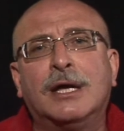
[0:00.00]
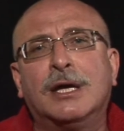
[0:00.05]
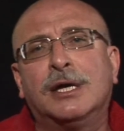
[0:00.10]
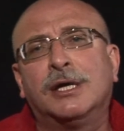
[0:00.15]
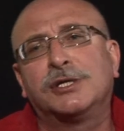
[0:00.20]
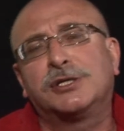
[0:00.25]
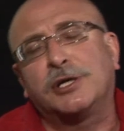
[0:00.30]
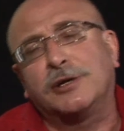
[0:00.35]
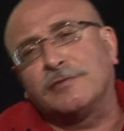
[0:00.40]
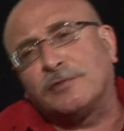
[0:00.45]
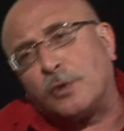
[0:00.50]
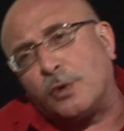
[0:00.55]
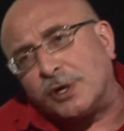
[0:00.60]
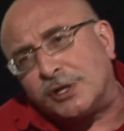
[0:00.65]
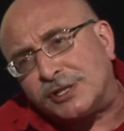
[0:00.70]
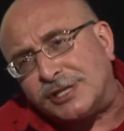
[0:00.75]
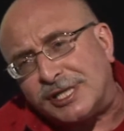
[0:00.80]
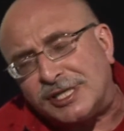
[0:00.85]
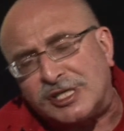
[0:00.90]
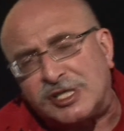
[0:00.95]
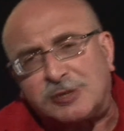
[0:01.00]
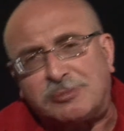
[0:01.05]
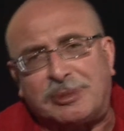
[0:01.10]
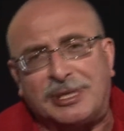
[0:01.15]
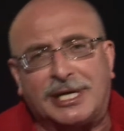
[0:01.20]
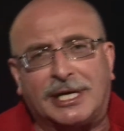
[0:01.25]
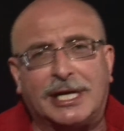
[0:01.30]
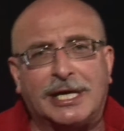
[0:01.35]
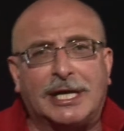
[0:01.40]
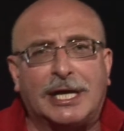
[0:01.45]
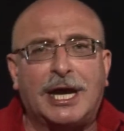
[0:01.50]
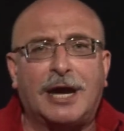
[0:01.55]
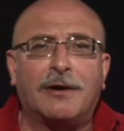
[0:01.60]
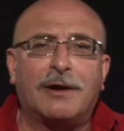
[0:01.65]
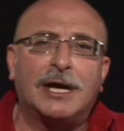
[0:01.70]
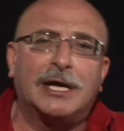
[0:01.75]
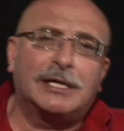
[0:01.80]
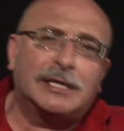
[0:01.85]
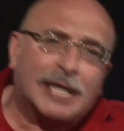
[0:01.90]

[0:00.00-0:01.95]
She, of course, didn't speak Hungarian.